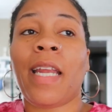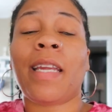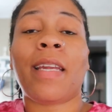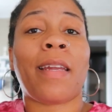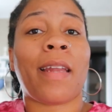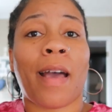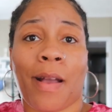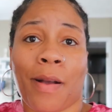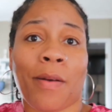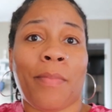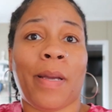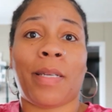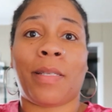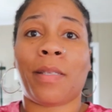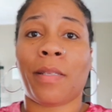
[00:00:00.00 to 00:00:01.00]
did not go
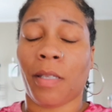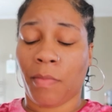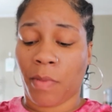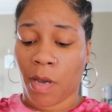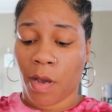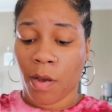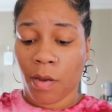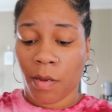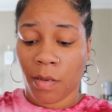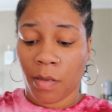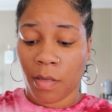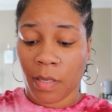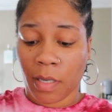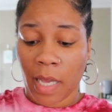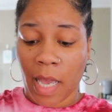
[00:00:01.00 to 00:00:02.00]
back to sleep, y'all,
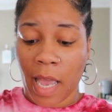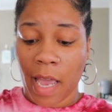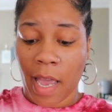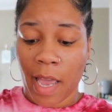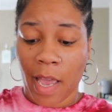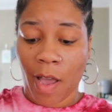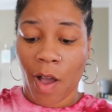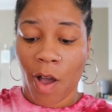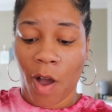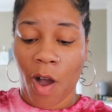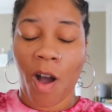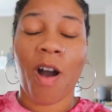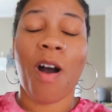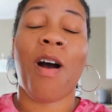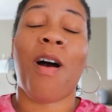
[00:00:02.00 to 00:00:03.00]
at
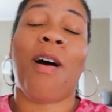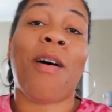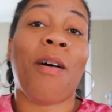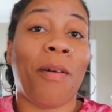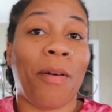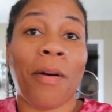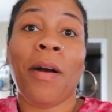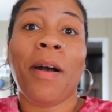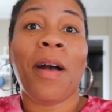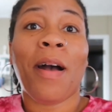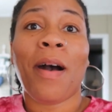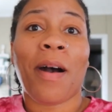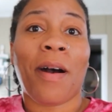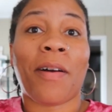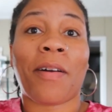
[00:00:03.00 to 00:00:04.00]
all.
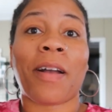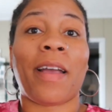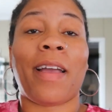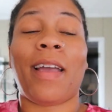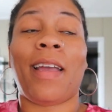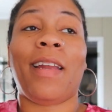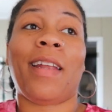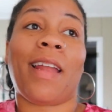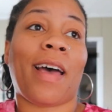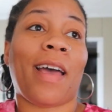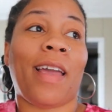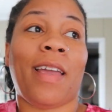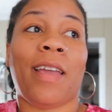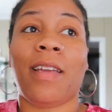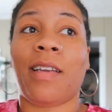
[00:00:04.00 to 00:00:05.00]
Okay,
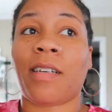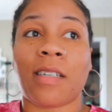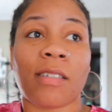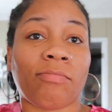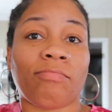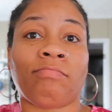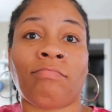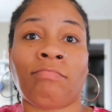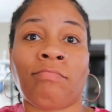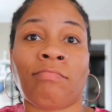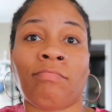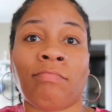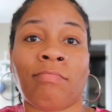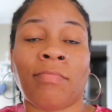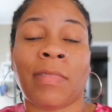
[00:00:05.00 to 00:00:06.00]
like,
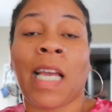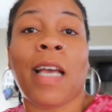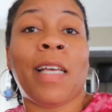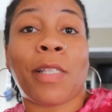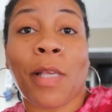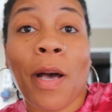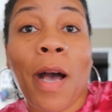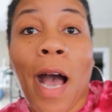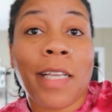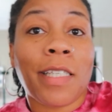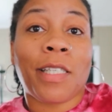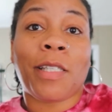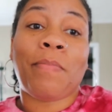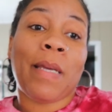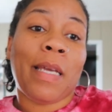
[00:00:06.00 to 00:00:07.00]
so I
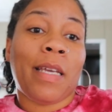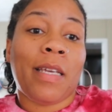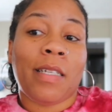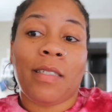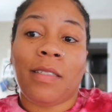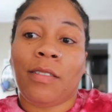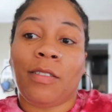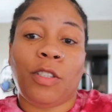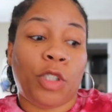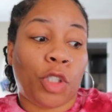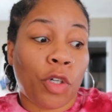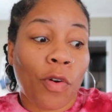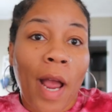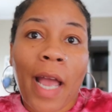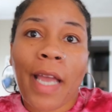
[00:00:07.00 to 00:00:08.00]
just been
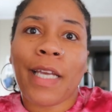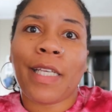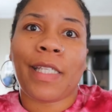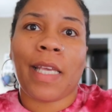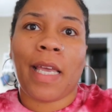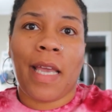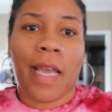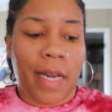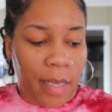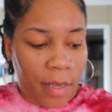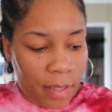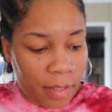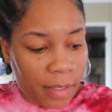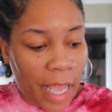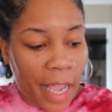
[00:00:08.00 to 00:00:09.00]
trying to
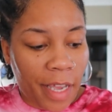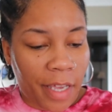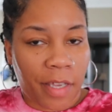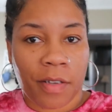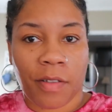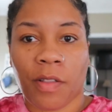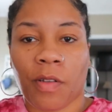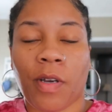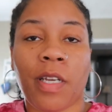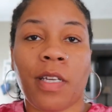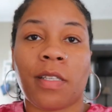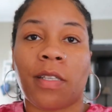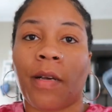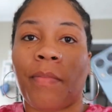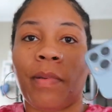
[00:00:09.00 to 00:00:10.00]
edit. Thank you, Lord. He
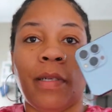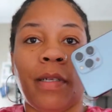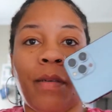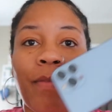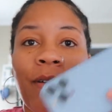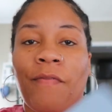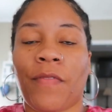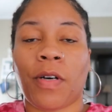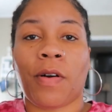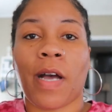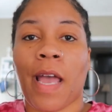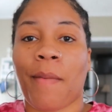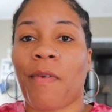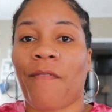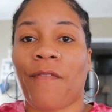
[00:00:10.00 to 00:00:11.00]
just unplugged my phone. I
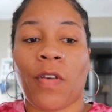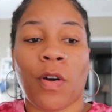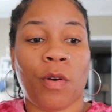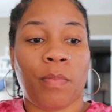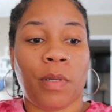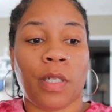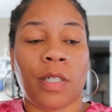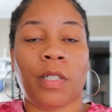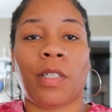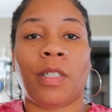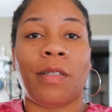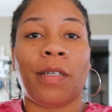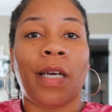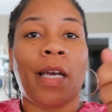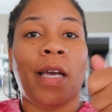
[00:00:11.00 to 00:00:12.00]
had my phone plugged up.